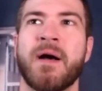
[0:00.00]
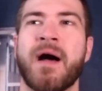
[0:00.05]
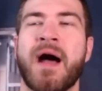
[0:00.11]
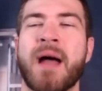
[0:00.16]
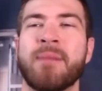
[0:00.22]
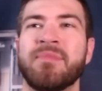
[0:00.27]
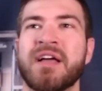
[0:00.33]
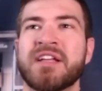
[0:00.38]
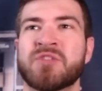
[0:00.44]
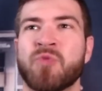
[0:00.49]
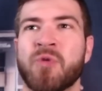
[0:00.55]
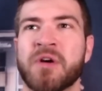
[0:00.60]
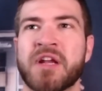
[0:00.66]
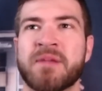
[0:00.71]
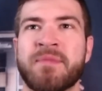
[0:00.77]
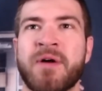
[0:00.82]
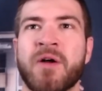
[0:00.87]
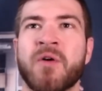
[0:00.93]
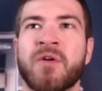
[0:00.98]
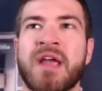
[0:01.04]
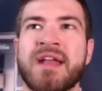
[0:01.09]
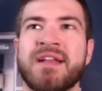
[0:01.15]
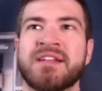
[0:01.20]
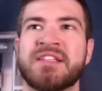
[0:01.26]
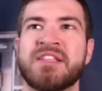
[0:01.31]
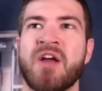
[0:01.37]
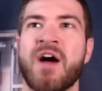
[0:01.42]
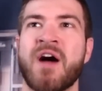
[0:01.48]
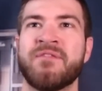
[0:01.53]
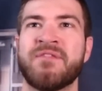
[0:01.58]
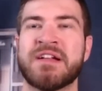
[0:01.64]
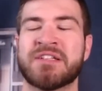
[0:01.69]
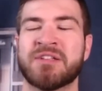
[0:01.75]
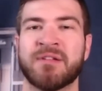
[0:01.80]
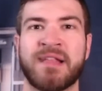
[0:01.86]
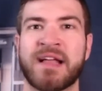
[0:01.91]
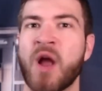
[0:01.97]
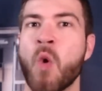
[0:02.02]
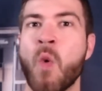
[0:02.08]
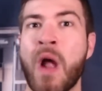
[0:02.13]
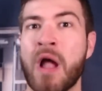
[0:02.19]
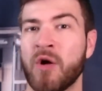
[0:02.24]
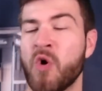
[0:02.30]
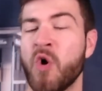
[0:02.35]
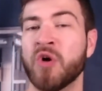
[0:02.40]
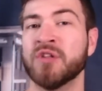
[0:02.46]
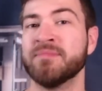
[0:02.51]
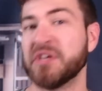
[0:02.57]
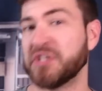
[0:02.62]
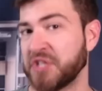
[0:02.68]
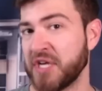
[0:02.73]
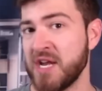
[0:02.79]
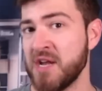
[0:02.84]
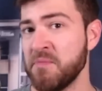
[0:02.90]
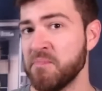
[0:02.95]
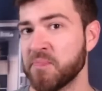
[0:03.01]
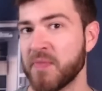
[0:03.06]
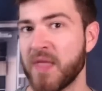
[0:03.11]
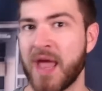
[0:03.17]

I'm less worried about, okay, does the offense look like a well-oiled machine?